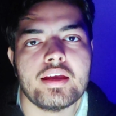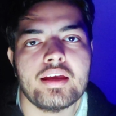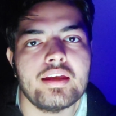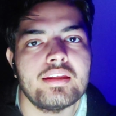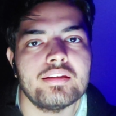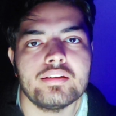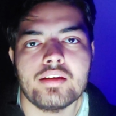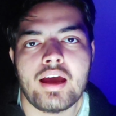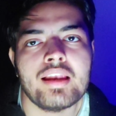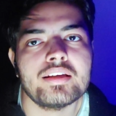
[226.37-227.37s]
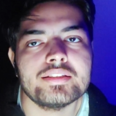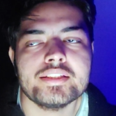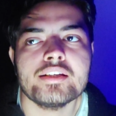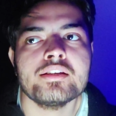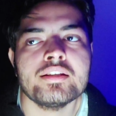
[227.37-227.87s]
and I'll
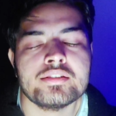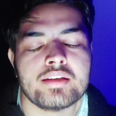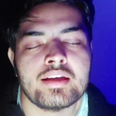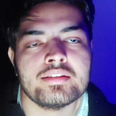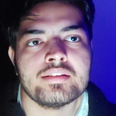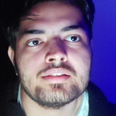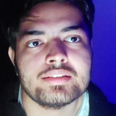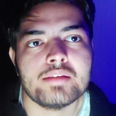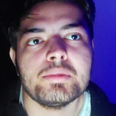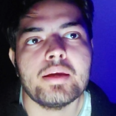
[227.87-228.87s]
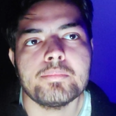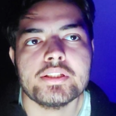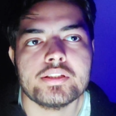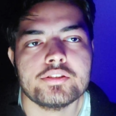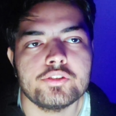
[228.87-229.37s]
consider this as a
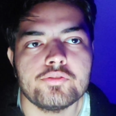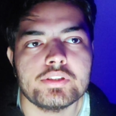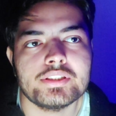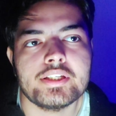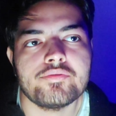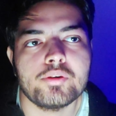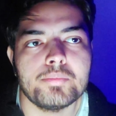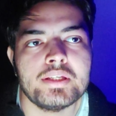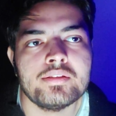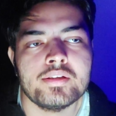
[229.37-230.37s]
semi-ambitious university for me.